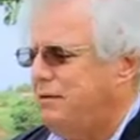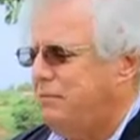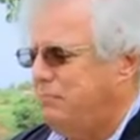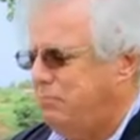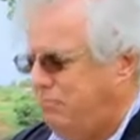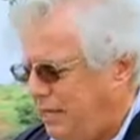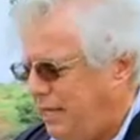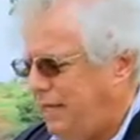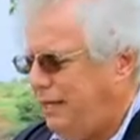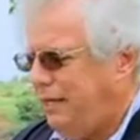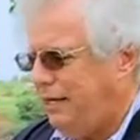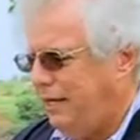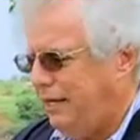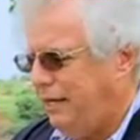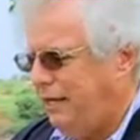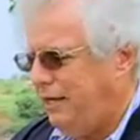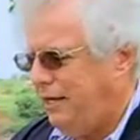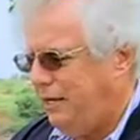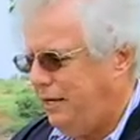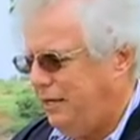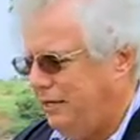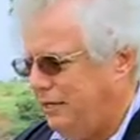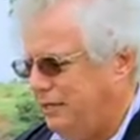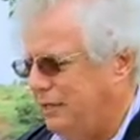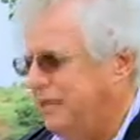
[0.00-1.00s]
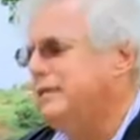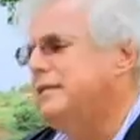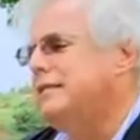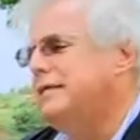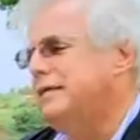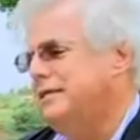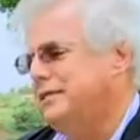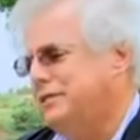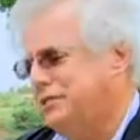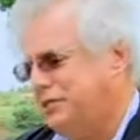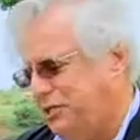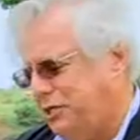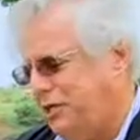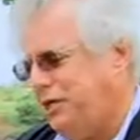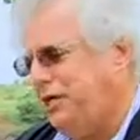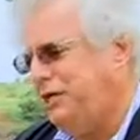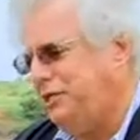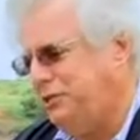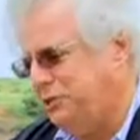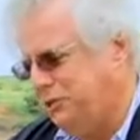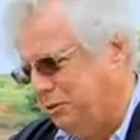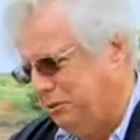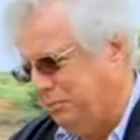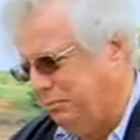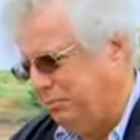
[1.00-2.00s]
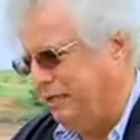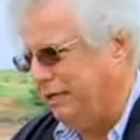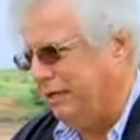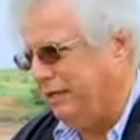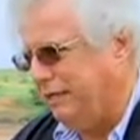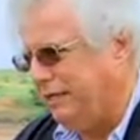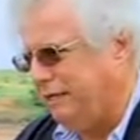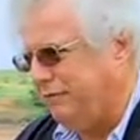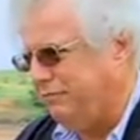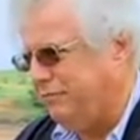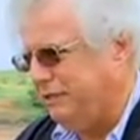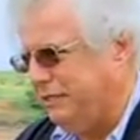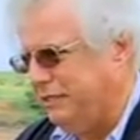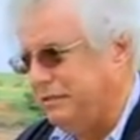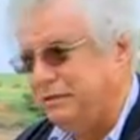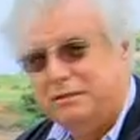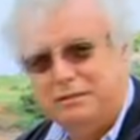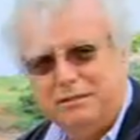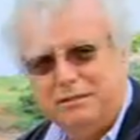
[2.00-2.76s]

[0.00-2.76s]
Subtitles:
being here. See to believe it.